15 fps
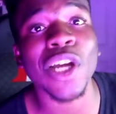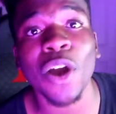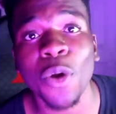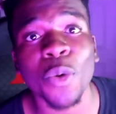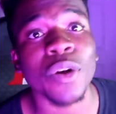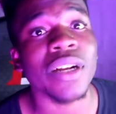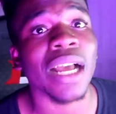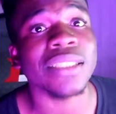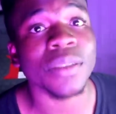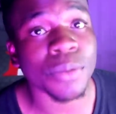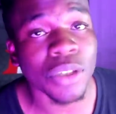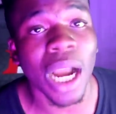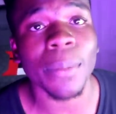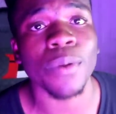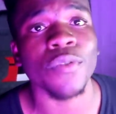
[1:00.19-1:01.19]
of y'all who are not
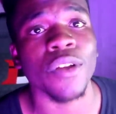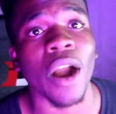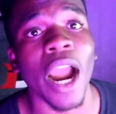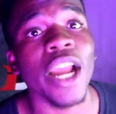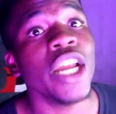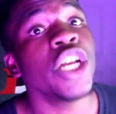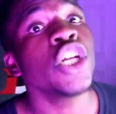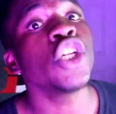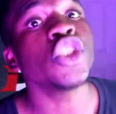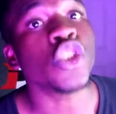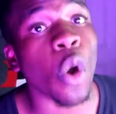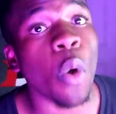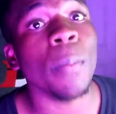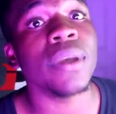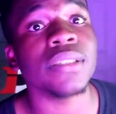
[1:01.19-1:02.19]
subscribed over there, all right?
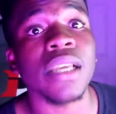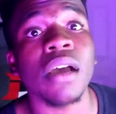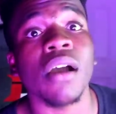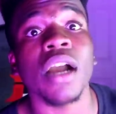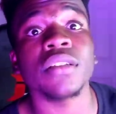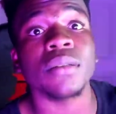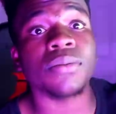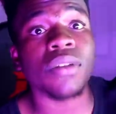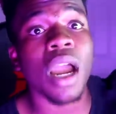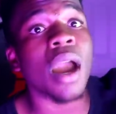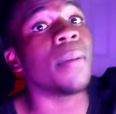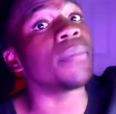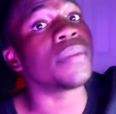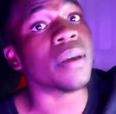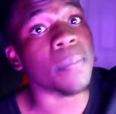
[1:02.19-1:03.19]
Don't miss out, all right?
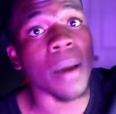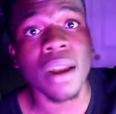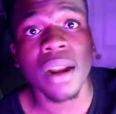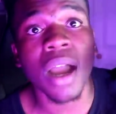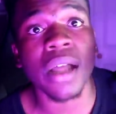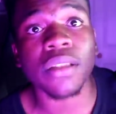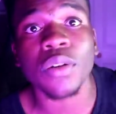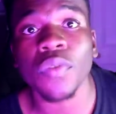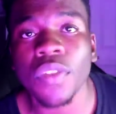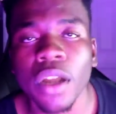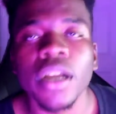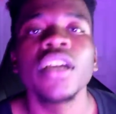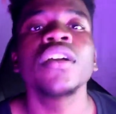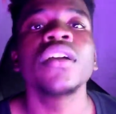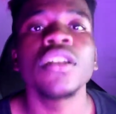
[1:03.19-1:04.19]
Subscribe. The amount of content over
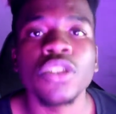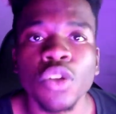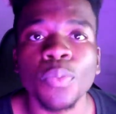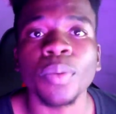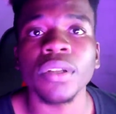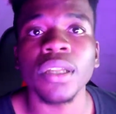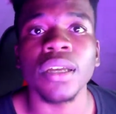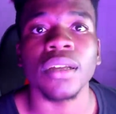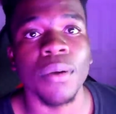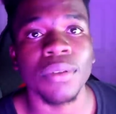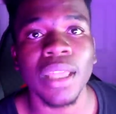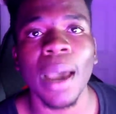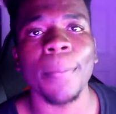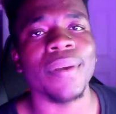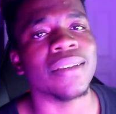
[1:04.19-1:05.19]
there is super lit. And with
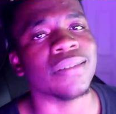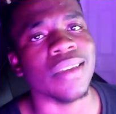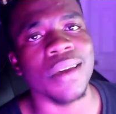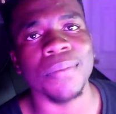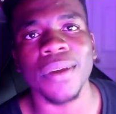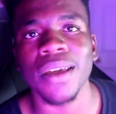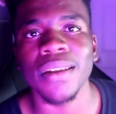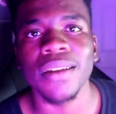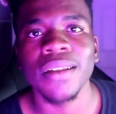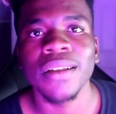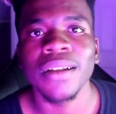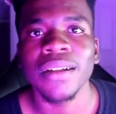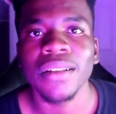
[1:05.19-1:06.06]
that being said, man,